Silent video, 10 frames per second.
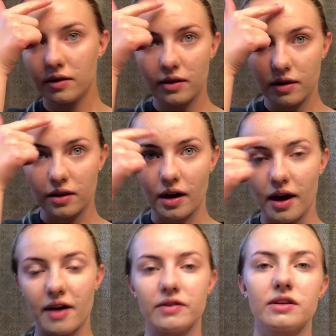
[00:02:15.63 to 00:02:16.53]
that
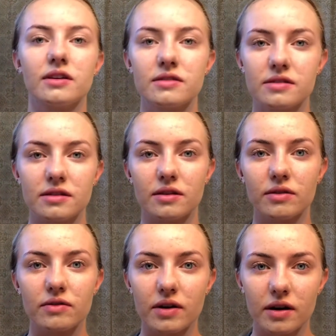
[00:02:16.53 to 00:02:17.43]
haven't concealed
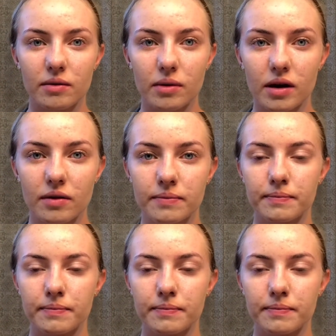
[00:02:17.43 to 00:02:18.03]
very well.